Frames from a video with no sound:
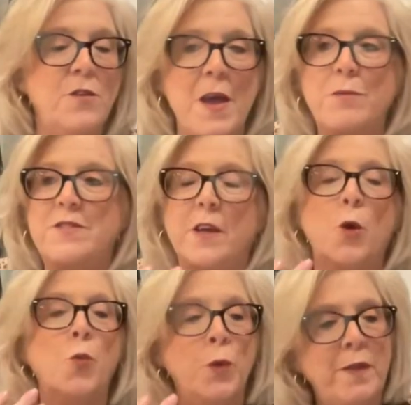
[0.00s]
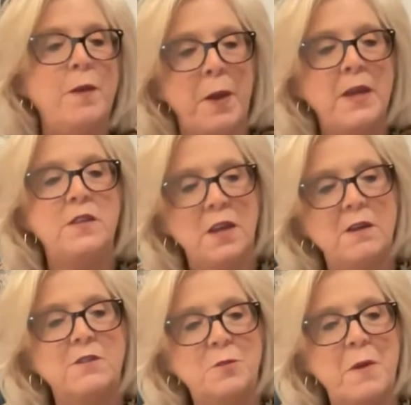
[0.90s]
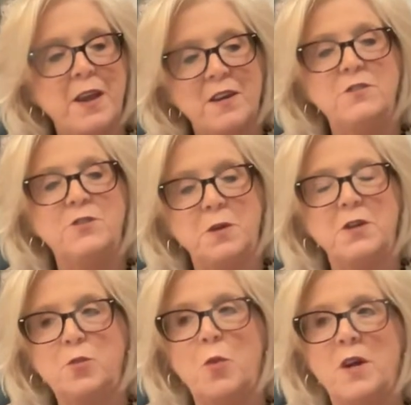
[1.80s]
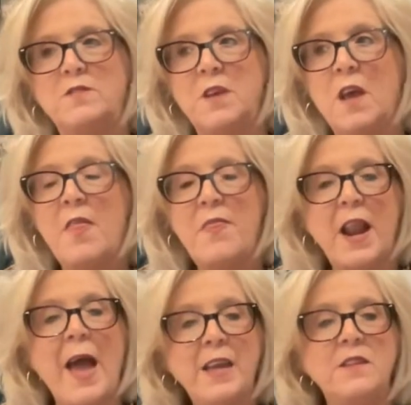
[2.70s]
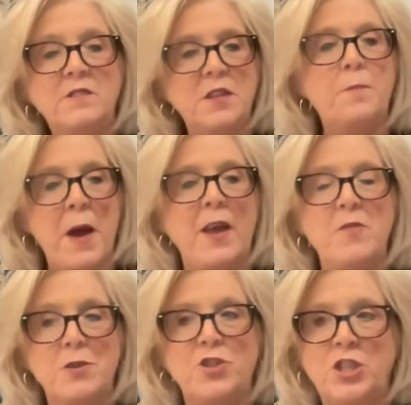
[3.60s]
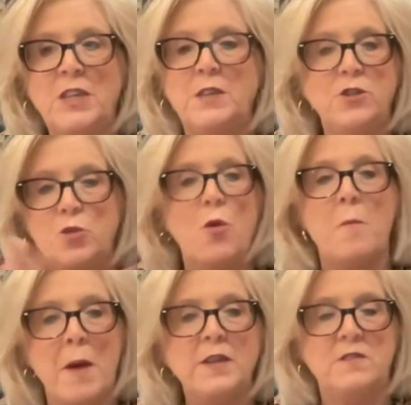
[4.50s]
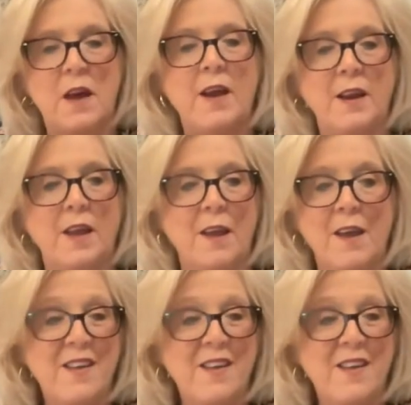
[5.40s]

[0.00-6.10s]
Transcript: that was like a really big deal to my customers, was that I can sit behind the machine and do all my designing.